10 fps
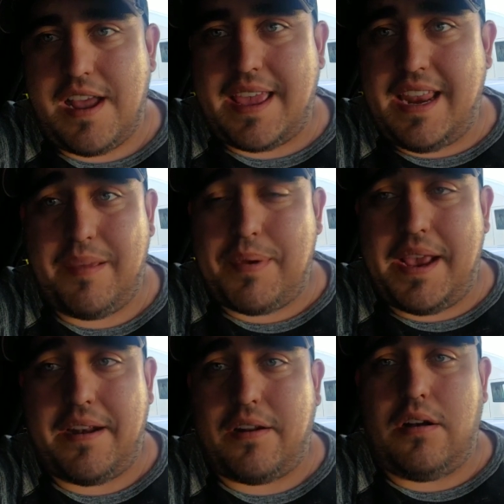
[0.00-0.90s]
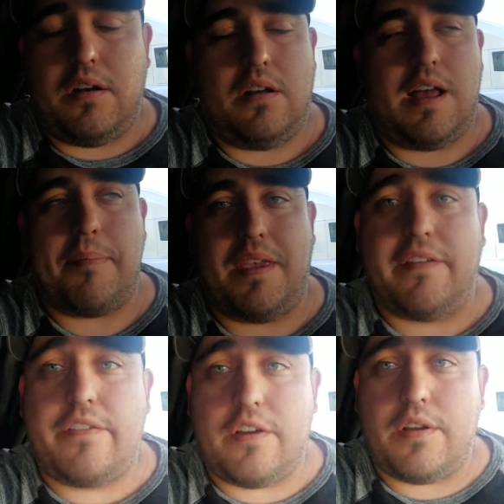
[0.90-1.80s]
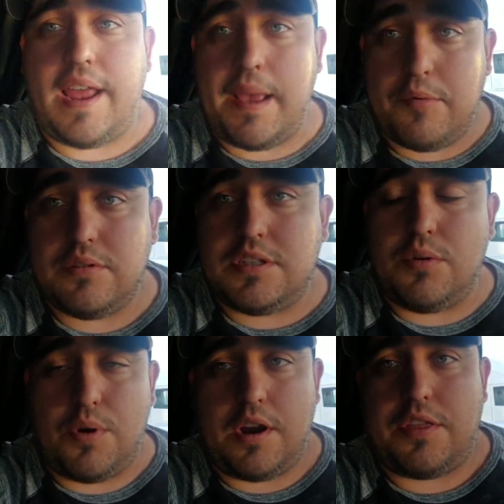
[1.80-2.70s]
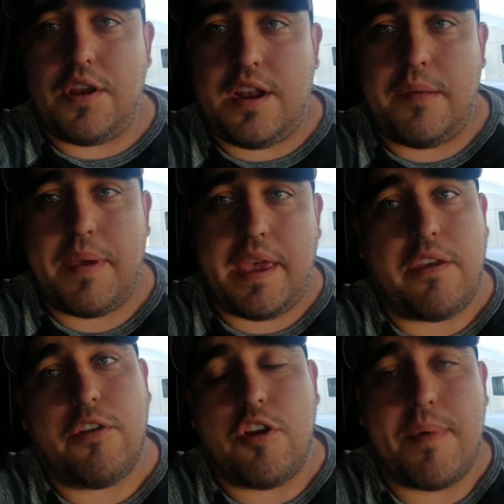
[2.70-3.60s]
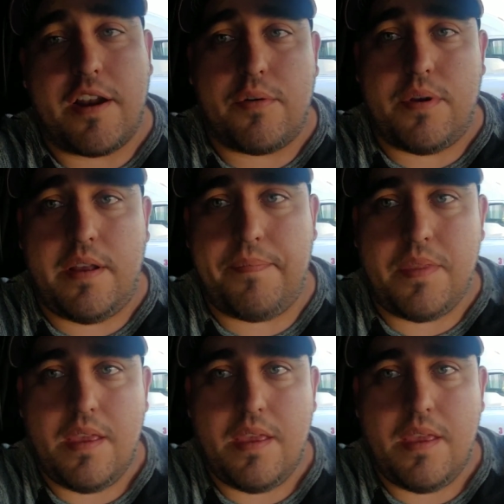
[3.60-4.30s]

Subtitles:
not getting paid at all. I mean, if you're able to work, they're gonna pay you no matter what.